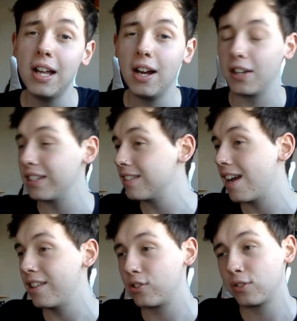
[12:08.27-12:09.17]
I think
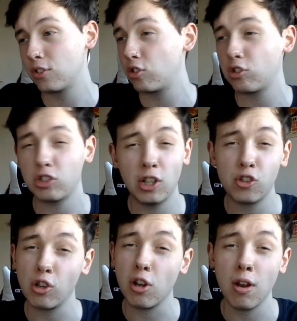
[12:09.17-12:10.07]
that is
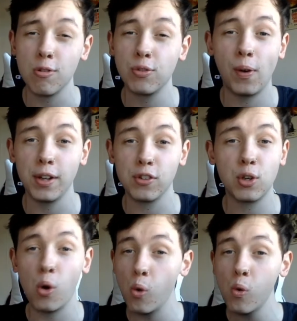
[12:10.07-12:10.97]
such a close fight to
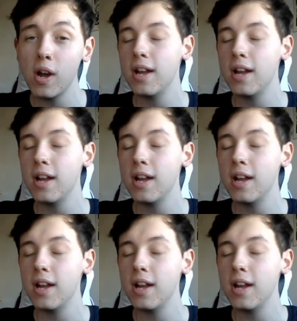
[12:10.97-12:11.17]
call.